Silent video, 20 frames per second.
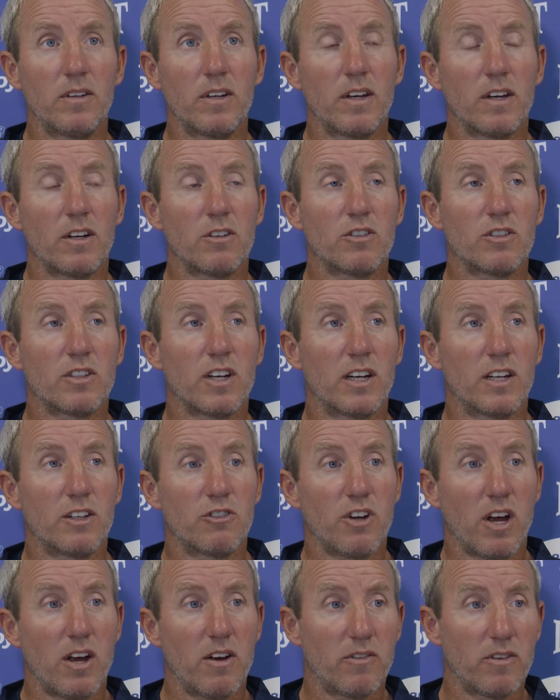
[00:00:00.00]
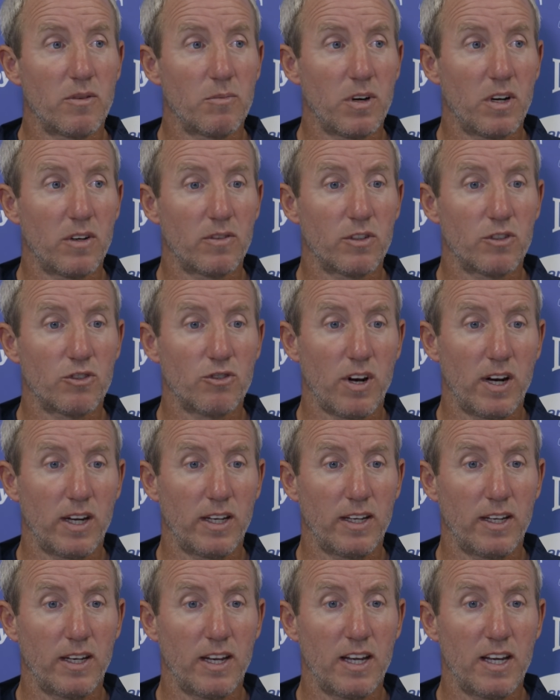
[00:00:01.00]
yeah, I just had a chat with him after
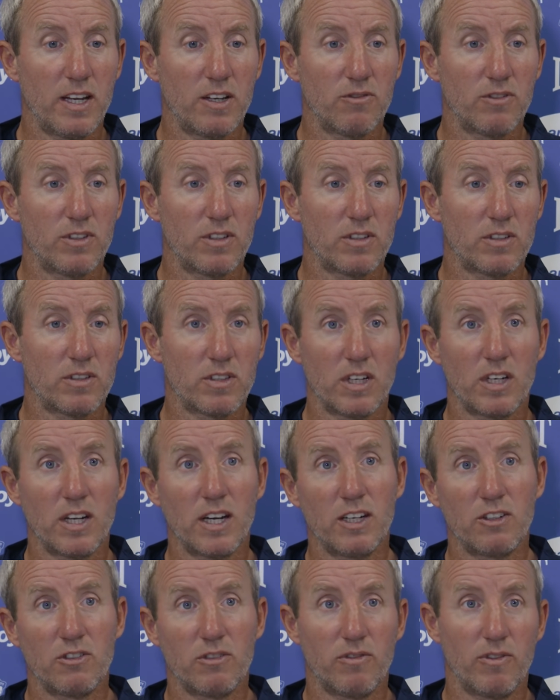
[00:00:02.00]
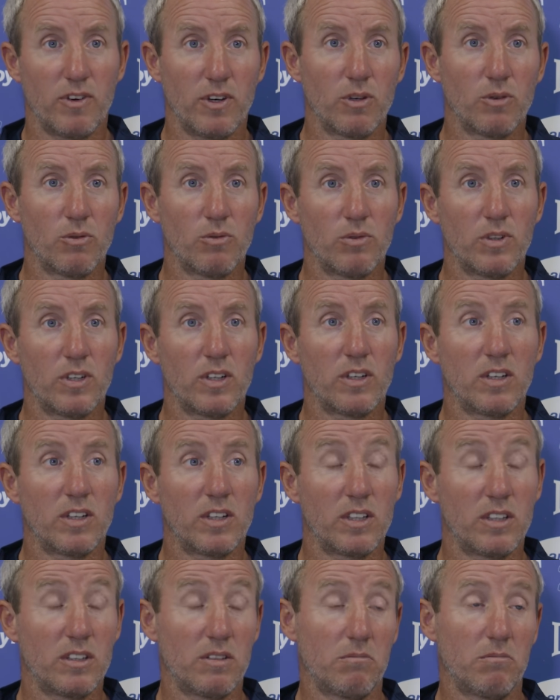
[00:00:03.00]
training there and said, how do you feel?
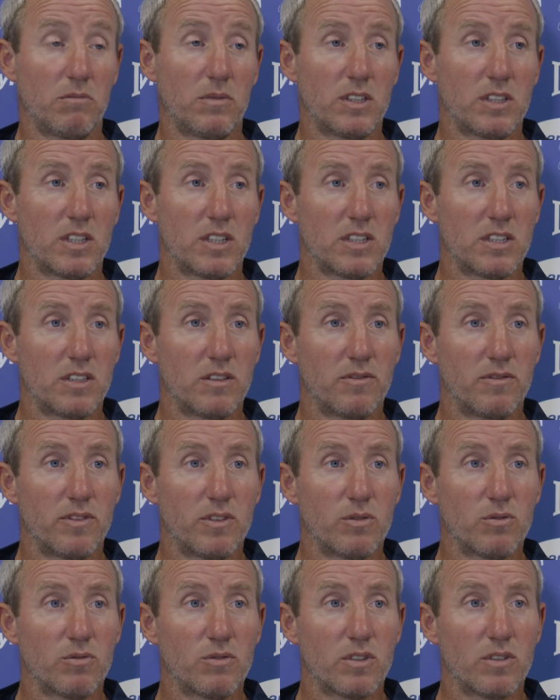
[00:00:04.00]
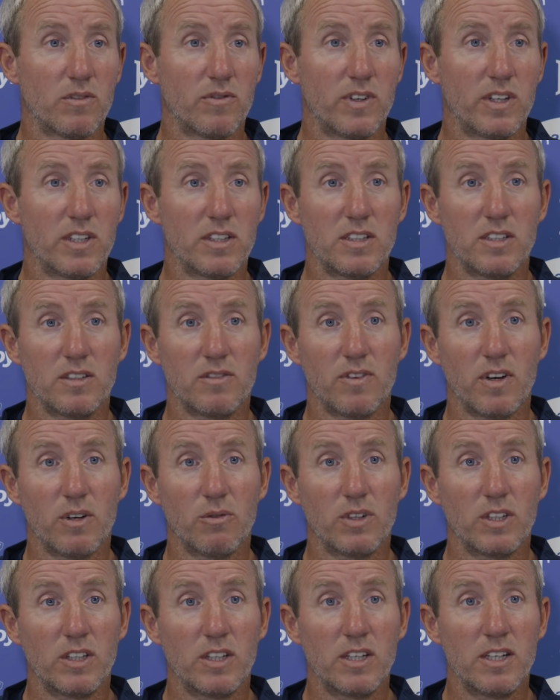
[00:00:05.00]
And he says he feels the fits he's
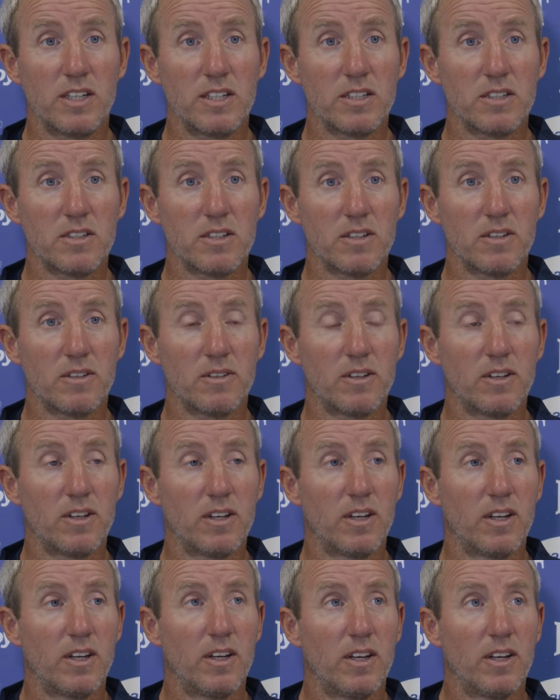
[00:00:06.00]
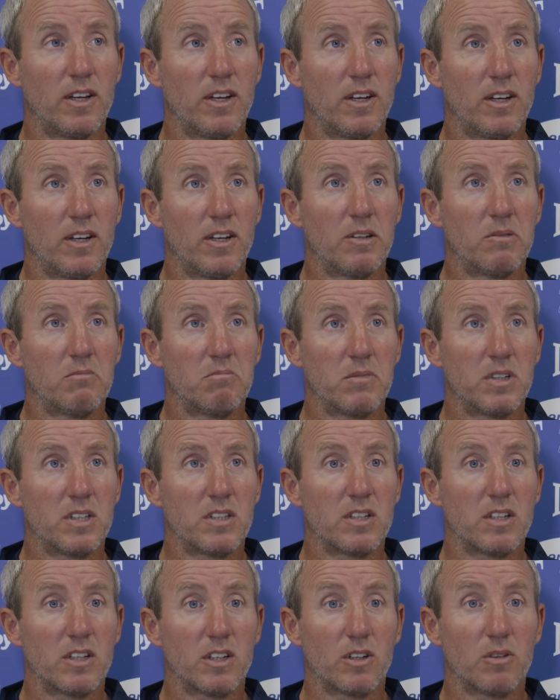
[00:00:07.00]
felt in years and
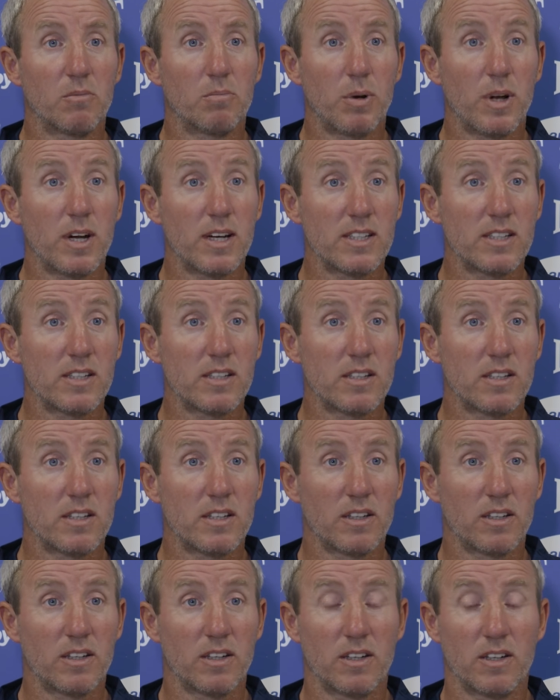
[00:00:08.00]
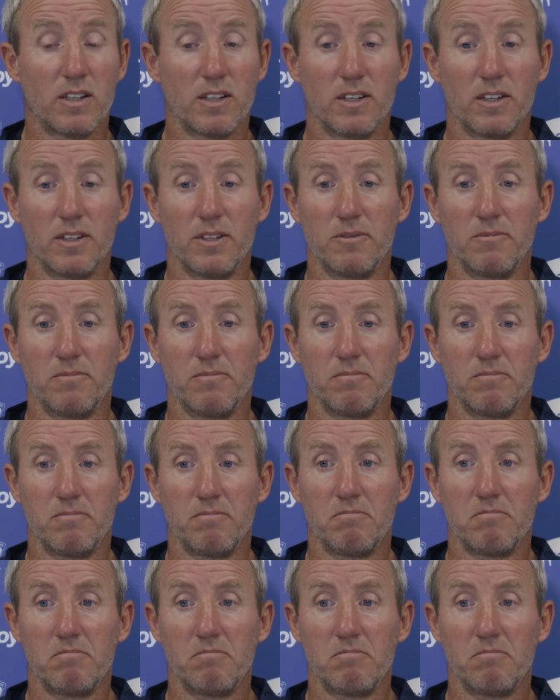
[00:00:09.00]
he's in a good place. Um,